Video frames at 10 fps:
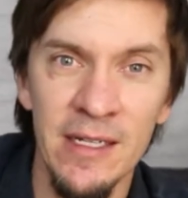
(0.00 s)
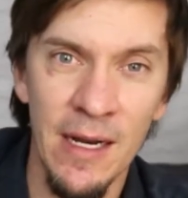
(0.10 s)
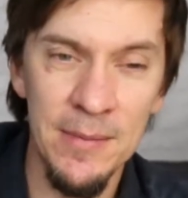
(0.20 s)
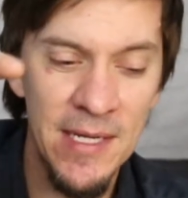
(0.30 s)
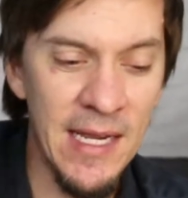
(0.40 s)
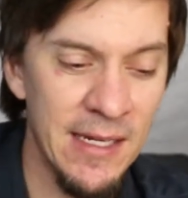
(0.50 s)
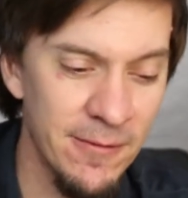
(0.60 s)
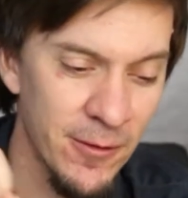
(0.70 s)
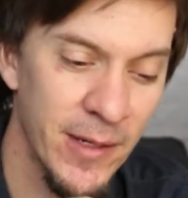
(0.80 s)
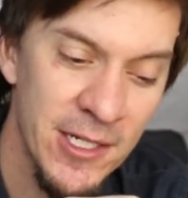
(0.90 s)
obtain
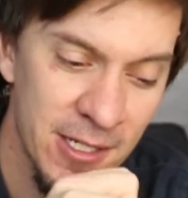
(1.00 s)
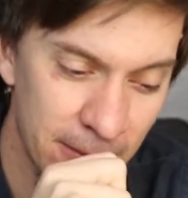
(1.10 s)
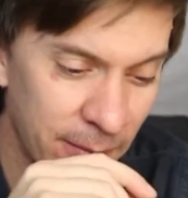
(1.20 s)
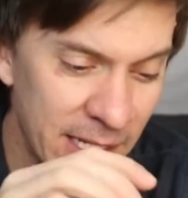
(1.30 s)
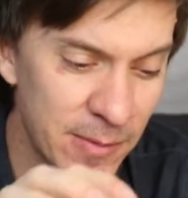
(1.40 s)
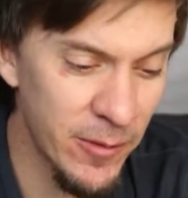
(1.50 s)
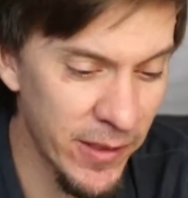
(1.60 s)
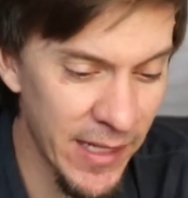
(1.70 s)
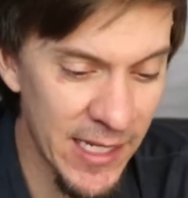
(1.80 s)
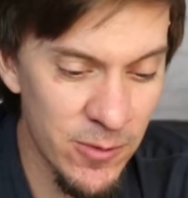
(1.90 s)
information. It makes me
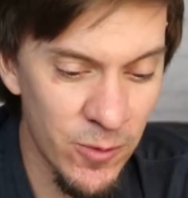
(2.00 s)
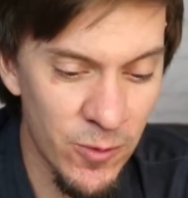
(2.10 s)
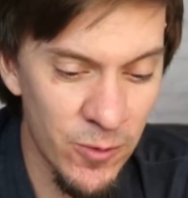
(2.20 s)
realize